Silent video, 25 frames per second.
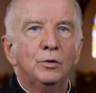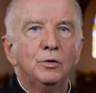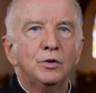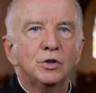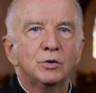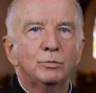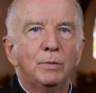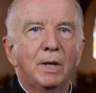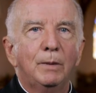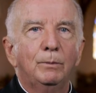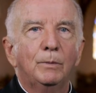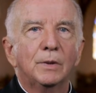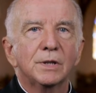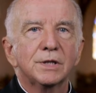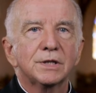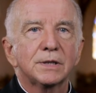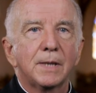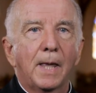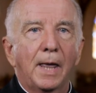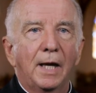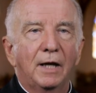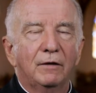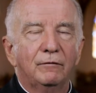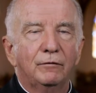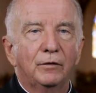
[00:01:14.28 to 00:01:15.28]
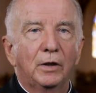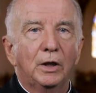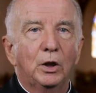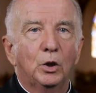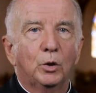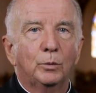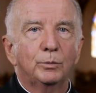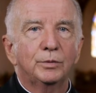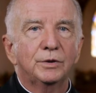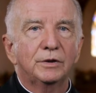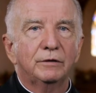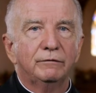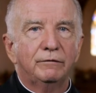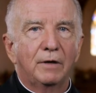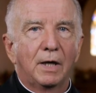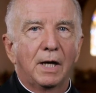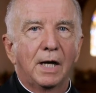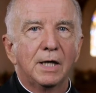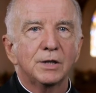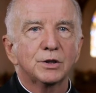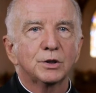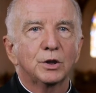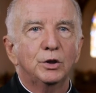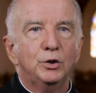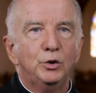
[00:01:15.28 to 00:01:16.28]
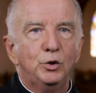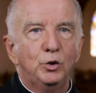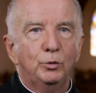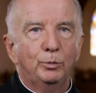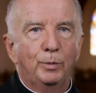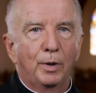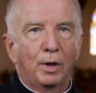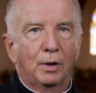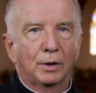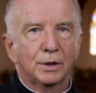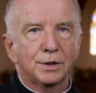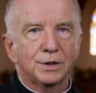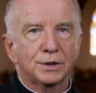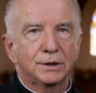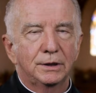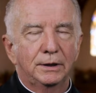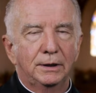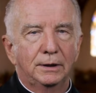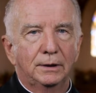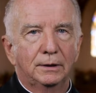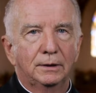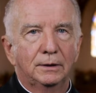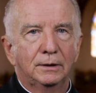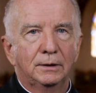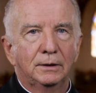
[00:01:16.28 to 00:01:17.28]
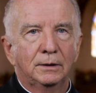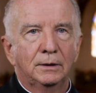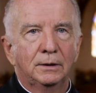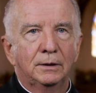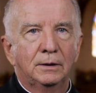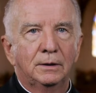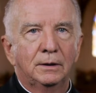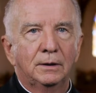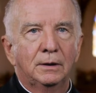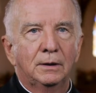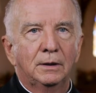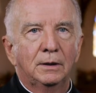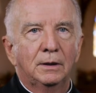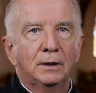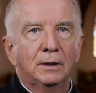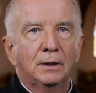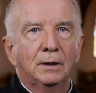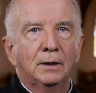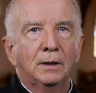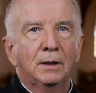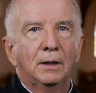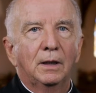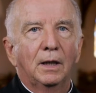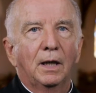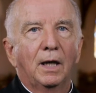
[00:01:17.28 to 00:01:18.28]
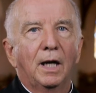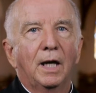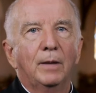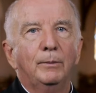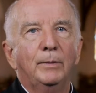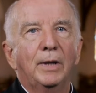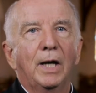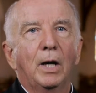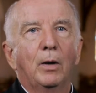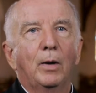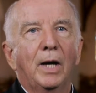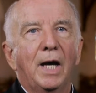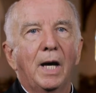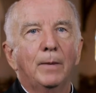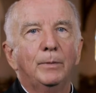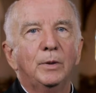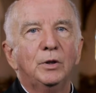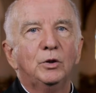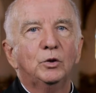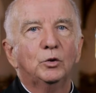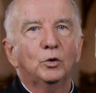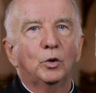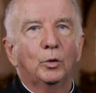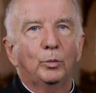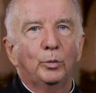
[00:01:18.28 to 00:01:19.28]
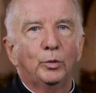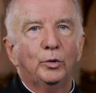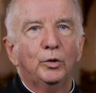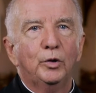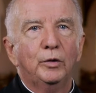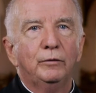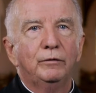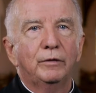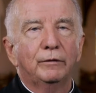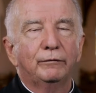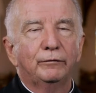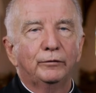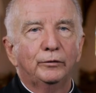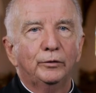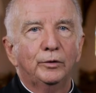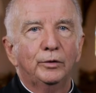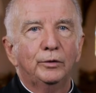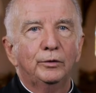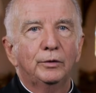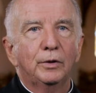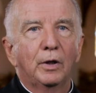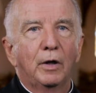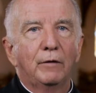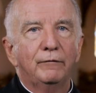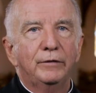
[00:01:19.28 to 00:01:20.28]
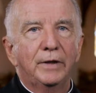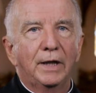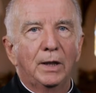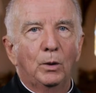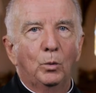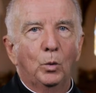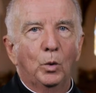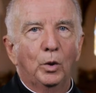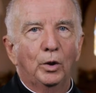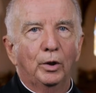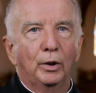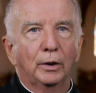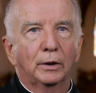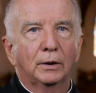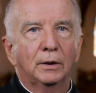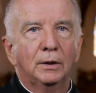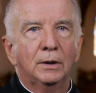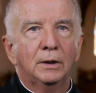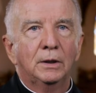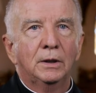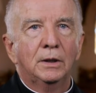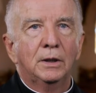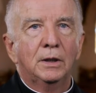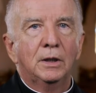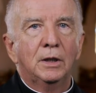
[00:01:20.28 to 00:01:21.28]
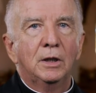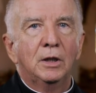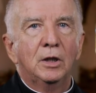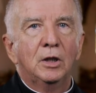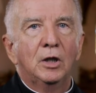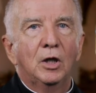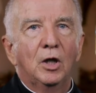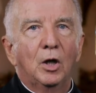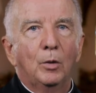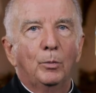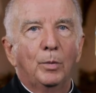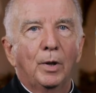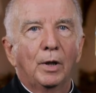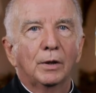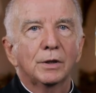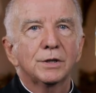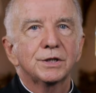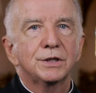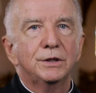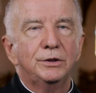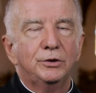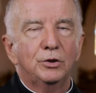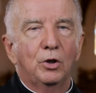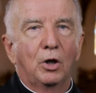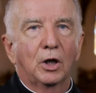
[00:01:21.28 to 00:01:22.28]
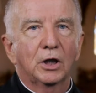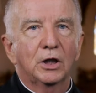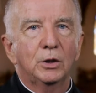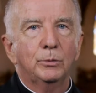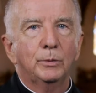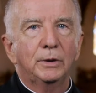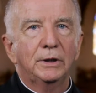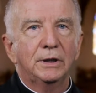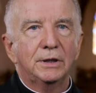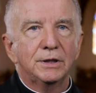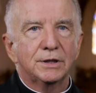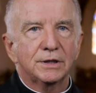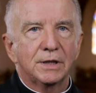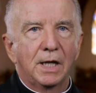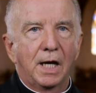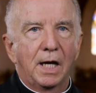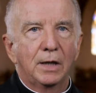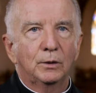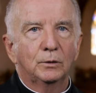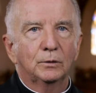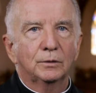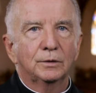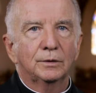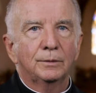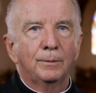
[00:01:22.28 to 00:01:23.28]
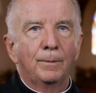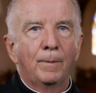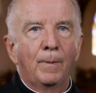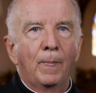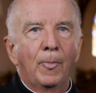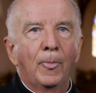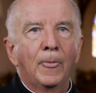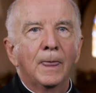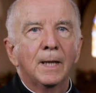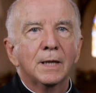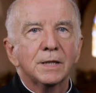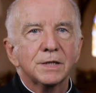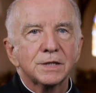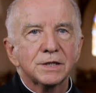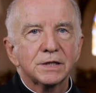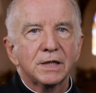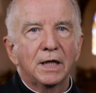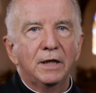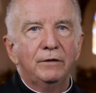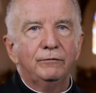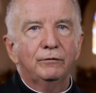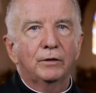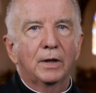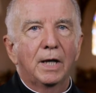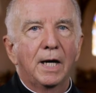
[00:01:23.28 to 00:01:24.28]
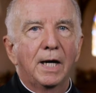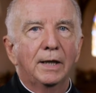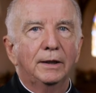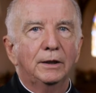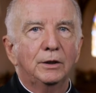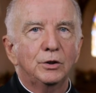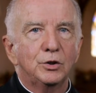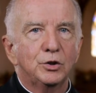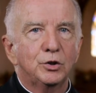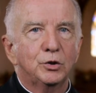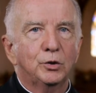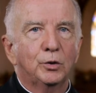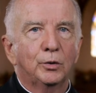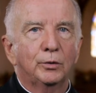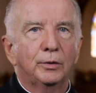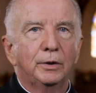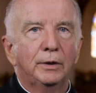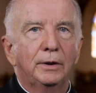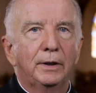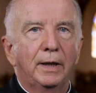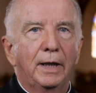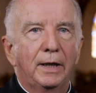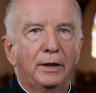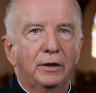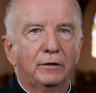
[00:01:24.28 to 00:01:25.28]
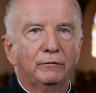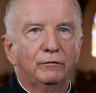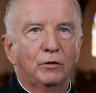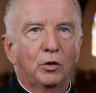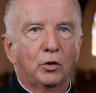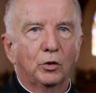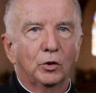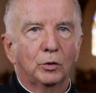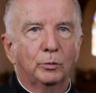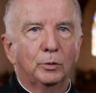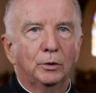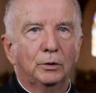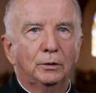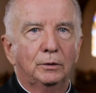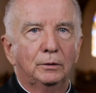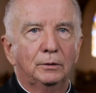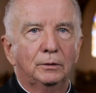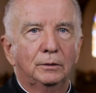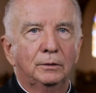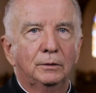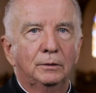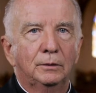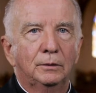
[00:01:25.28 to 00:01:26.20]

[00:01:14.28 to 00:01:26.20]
whose members have helped devise a new policy. I am now happy to approve the fruit of their work, a policy document entitled Safeguarding Children and the Vulnerable.